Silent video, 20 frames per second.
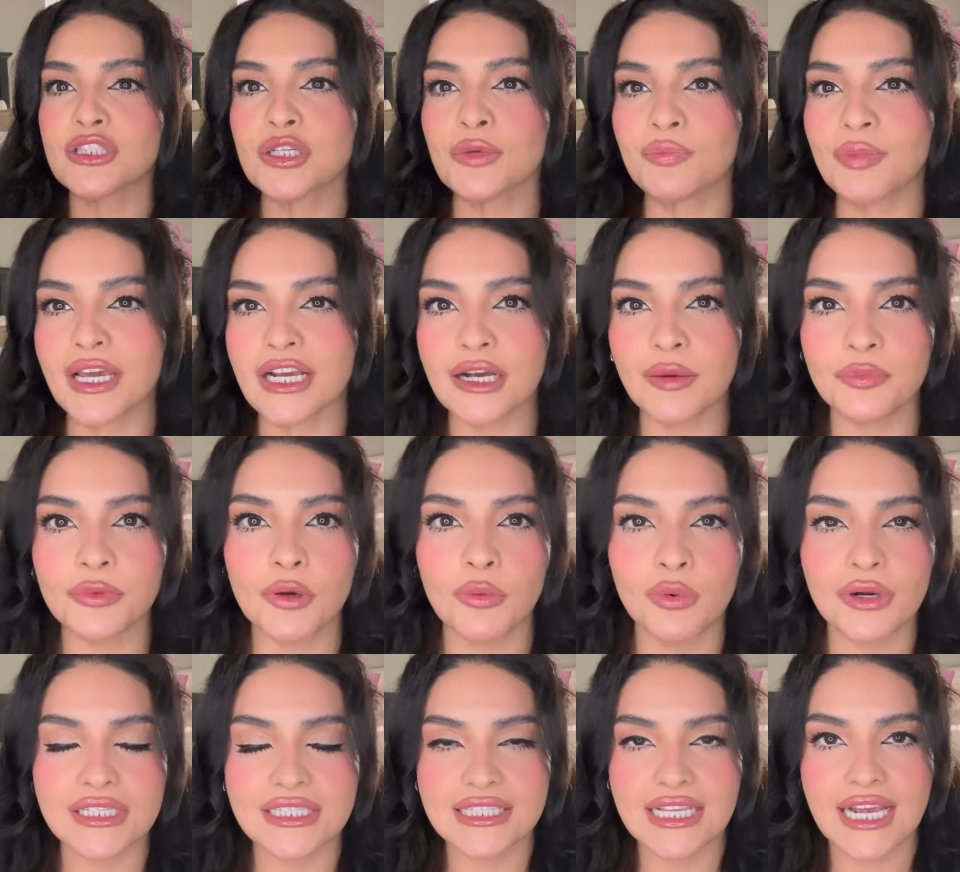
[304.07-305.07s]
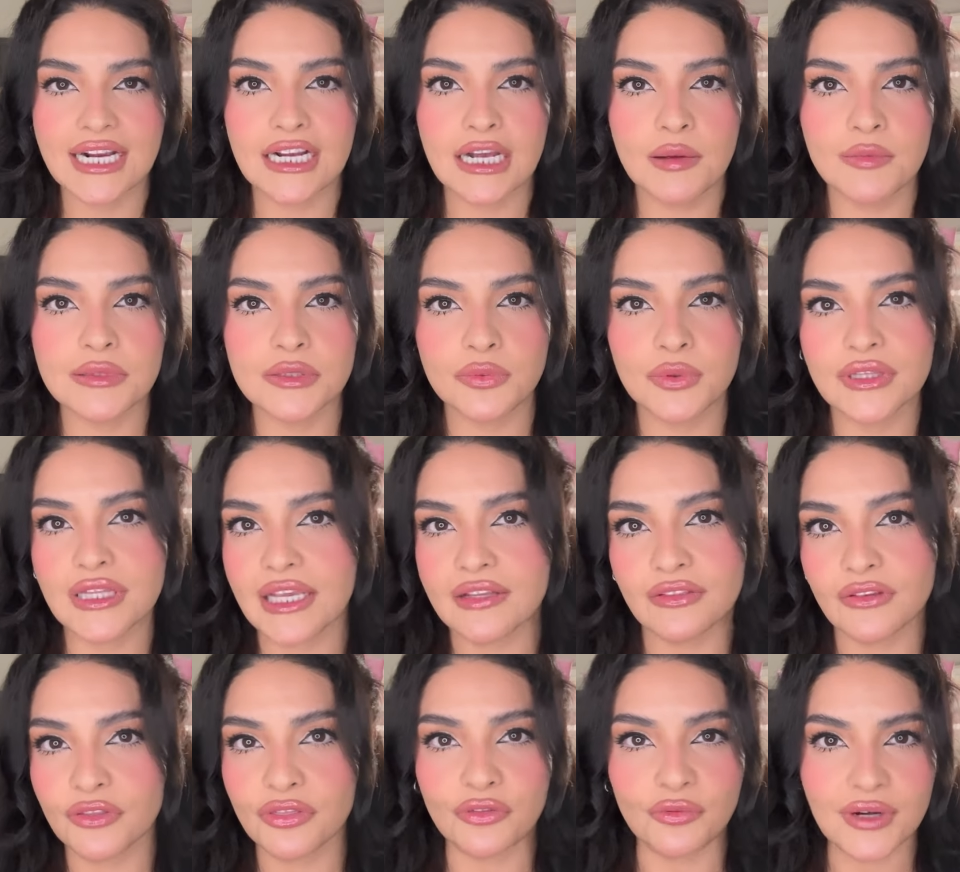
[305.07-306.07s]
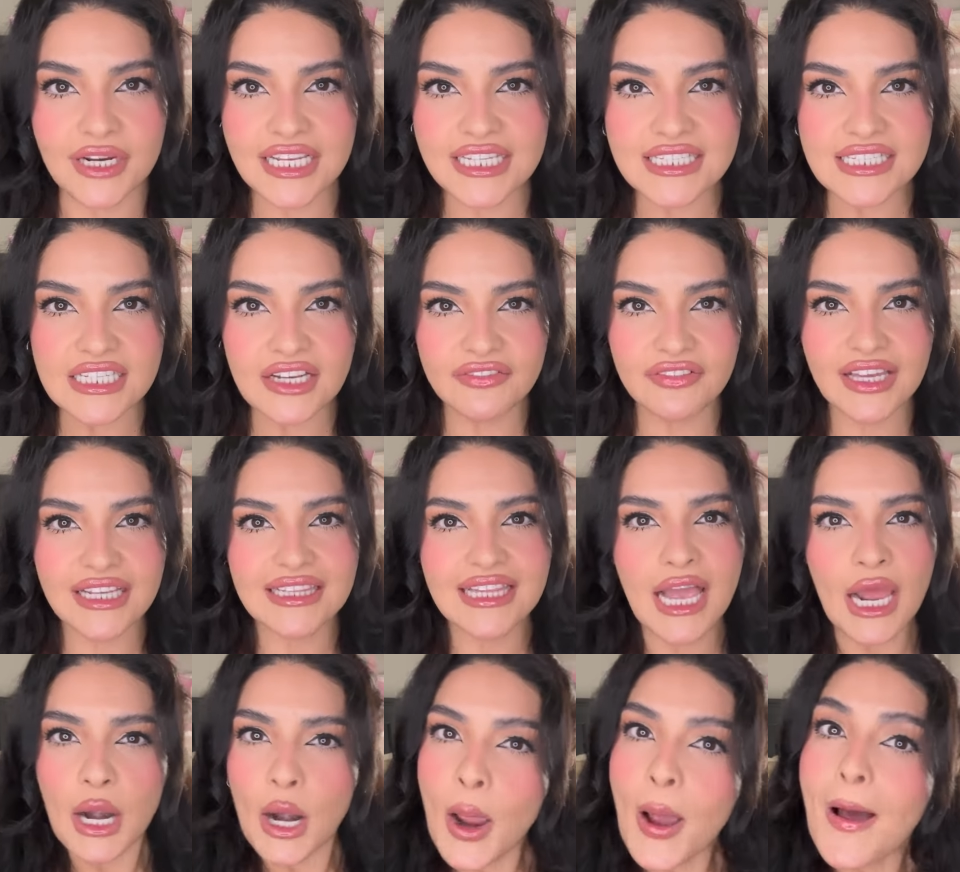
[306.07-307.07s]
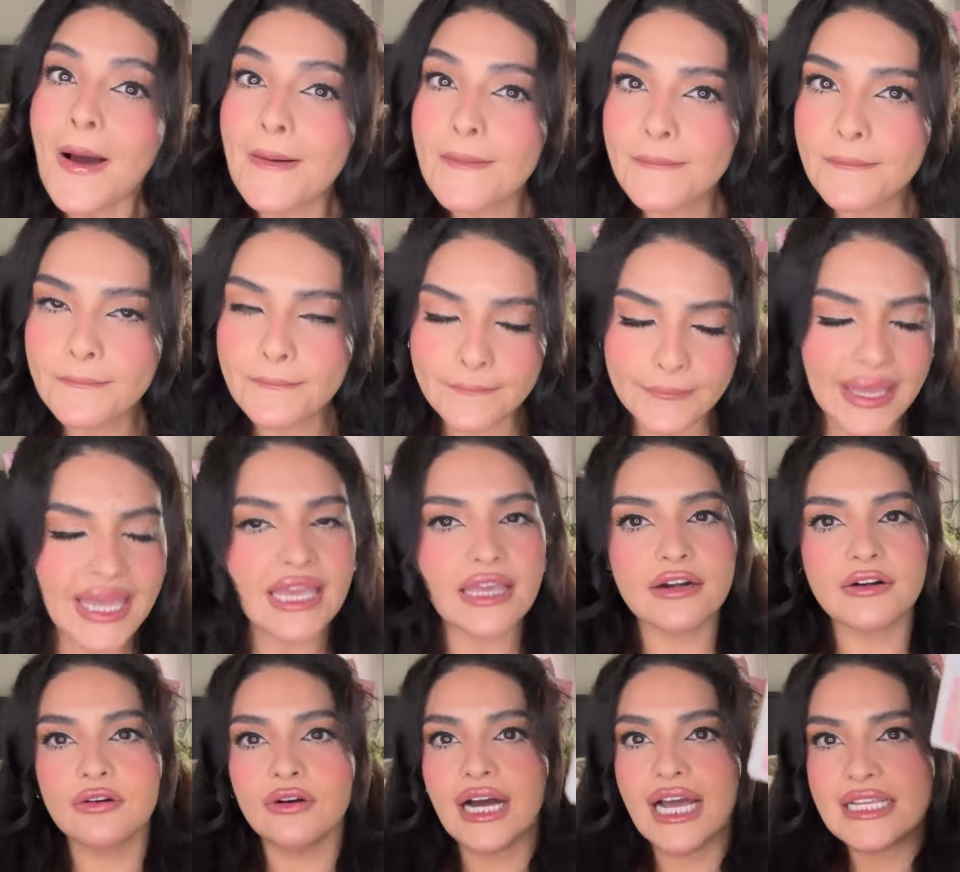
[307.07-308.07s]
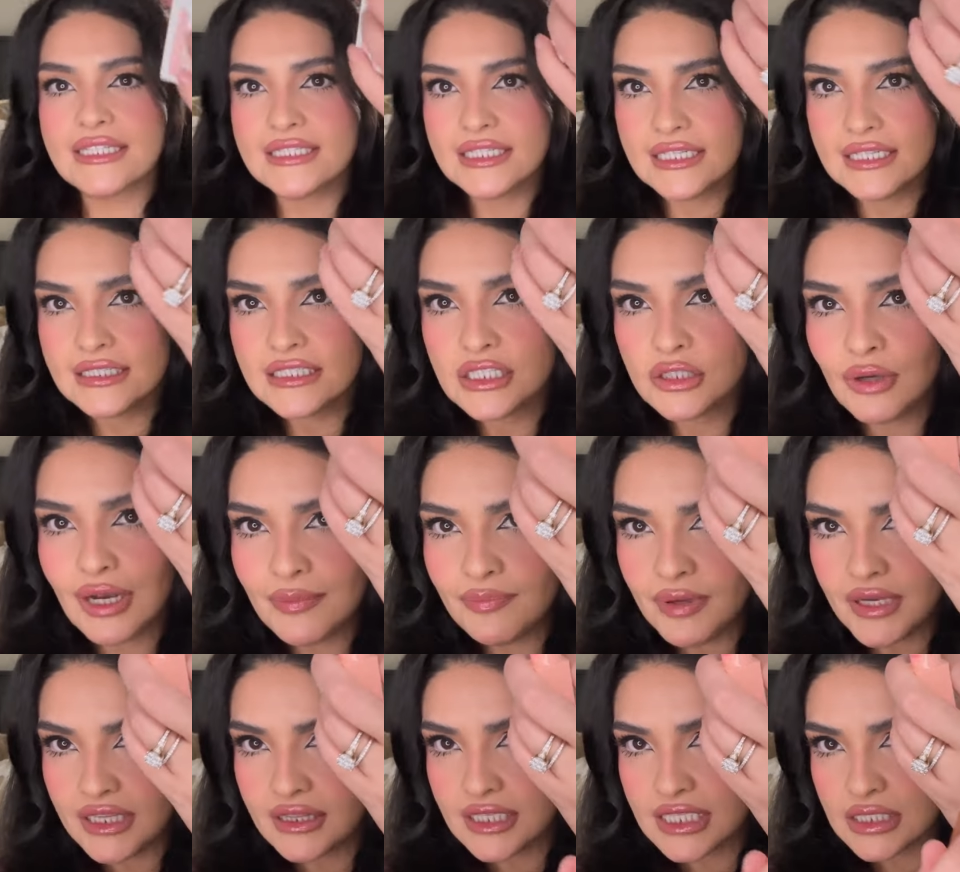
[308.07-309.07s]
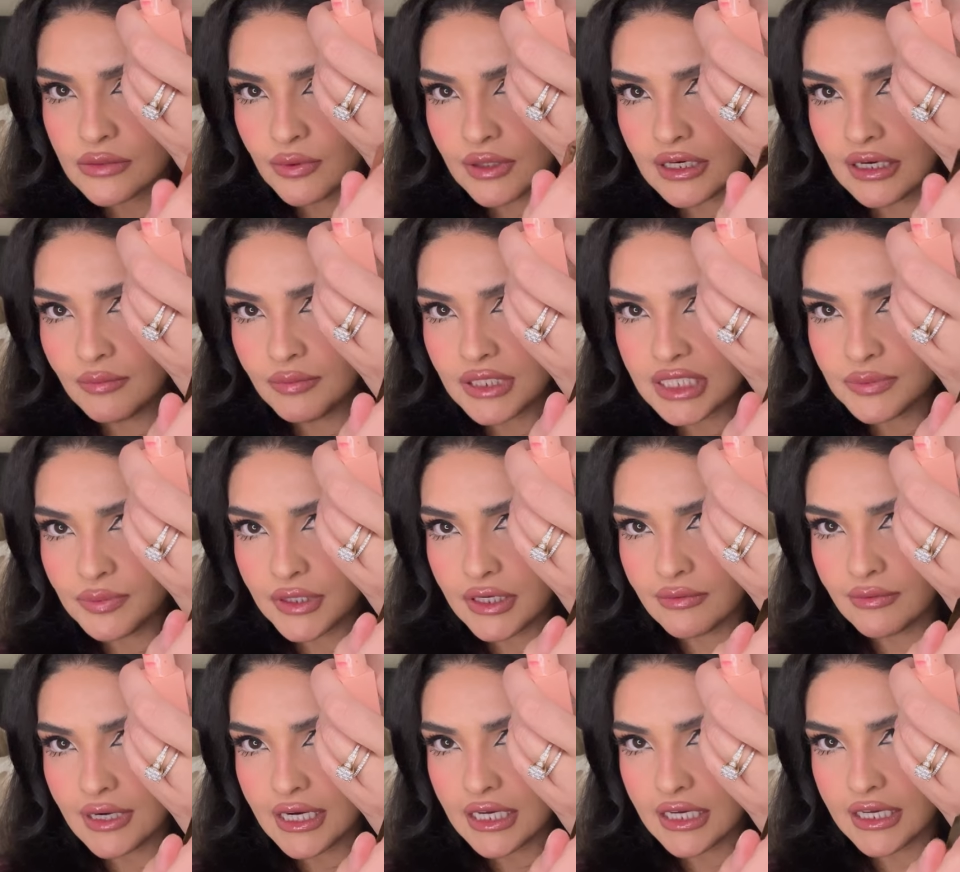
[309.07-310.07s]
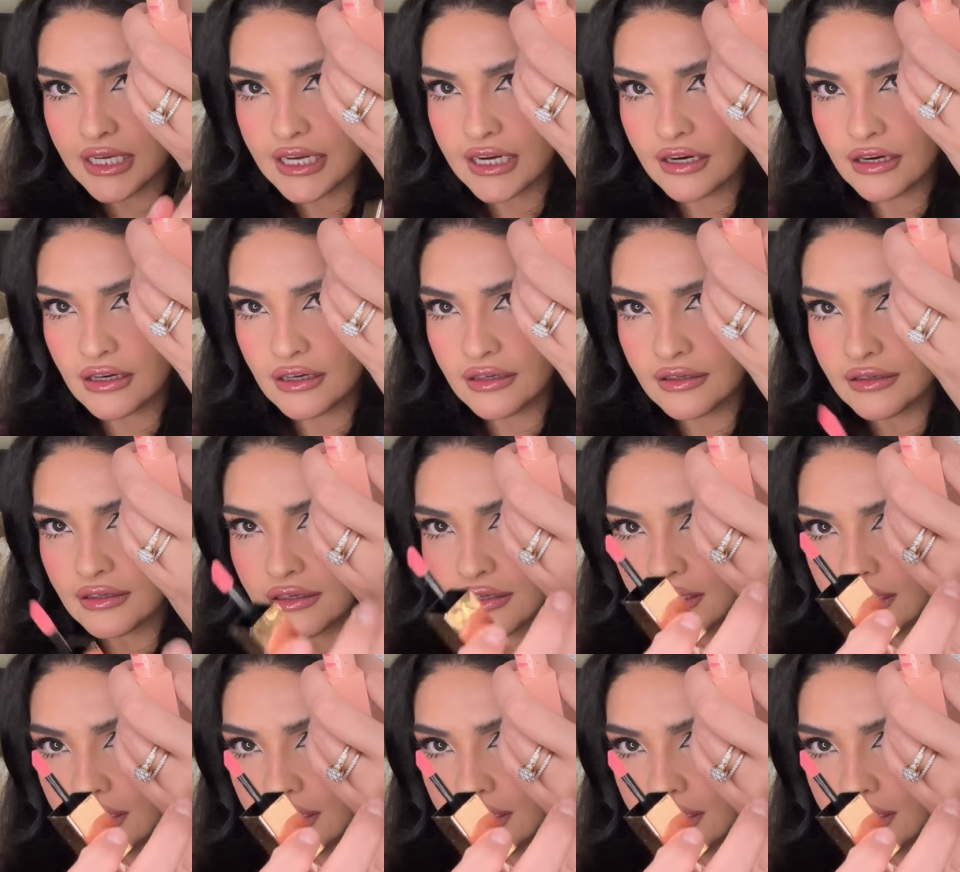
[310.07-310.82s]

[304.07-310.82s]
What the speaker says: to pick up the ones that comes with like the three and stuff like that, pero I didn't. So I picked this one up. Let's put it right here.